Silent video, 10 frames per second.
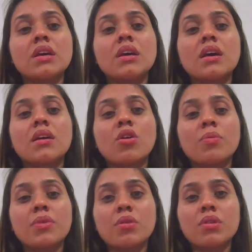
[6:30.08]

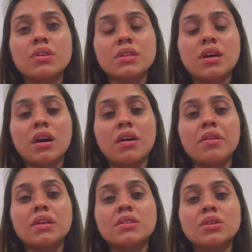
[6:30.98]
glomerular scarring
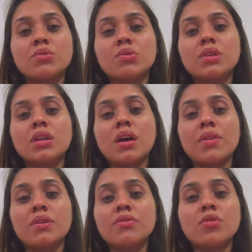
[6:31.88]
due to the other
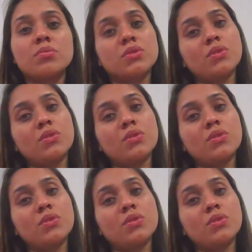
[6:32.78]
forms of